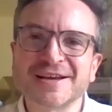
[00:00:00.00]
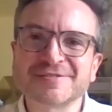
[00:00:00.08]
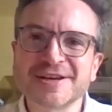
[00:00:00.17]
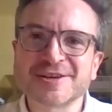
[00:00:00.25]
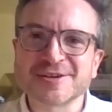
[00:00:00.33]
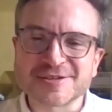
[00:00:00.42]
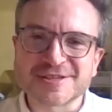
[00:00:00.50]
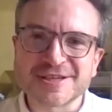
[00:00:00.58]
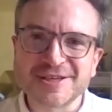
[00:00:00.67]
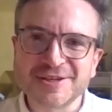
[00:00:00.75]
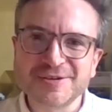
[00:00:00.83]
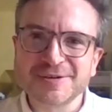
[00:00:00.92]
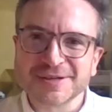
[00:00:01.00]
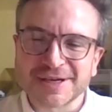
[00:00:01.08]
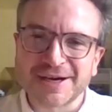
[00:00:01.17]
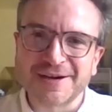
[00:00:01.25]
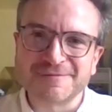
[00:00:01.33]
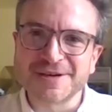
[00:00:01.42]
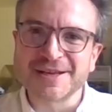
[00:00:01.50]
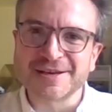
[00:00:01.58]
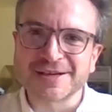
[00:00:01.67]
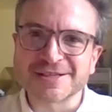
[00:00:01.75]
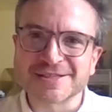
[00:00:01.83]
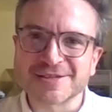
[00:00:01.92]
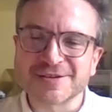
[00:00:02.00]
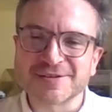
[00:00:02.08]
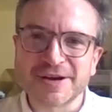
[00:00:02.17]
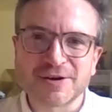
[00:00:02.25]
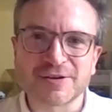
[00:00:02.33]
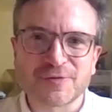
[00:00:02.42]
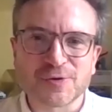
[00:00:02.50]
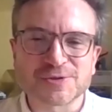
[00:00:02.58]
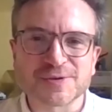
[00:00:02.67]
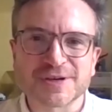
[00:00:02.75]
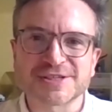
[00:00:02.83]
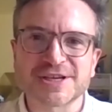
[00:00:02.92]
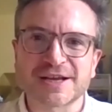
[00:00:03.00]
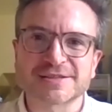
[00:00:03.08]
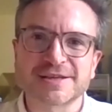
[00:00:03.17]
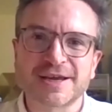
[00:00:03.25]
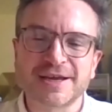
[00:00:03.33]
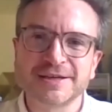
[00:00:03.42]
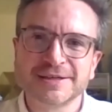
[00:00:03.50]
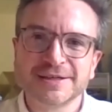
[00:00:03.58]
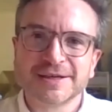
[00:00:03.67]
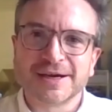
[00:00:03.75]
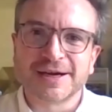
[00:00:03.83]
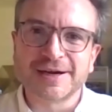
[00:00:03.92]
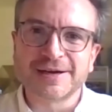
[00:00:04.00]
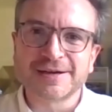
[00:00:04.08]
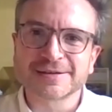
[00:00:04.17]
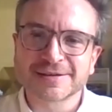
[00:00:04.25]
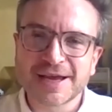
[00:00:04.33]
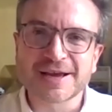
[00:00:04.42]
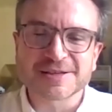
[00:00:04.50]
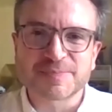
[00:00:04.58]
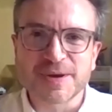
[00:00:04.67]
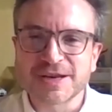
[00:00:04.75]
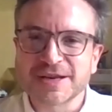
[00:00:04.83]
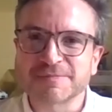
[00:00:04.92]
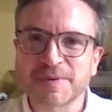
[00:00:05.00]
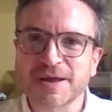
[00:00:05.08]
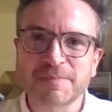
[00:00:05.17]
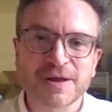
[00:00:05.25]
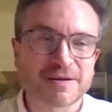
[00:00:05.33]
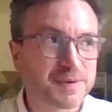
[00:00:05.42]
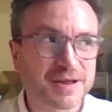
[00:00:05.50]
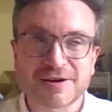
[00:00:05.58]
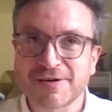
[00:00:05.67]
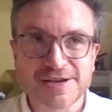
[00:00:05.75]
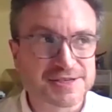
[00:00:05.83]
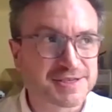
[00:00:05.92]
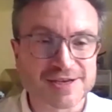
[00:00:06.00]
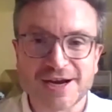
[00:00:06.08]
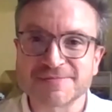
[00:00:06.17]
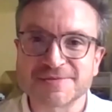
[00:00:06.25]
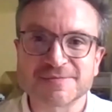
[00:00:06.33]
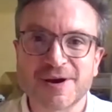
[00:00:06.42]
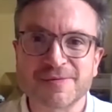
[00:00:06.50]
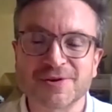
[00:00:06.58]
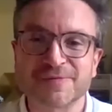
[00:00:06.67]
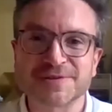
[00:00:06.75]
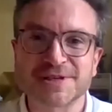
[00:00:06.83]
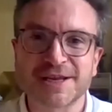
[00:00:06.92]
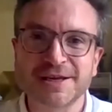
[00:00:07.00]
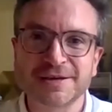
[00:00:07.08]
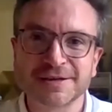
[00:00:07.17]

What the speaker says: Really good to see you. Really nice to really look forward to our chat today. Yeah, it's been crazy times at the moment, obviously.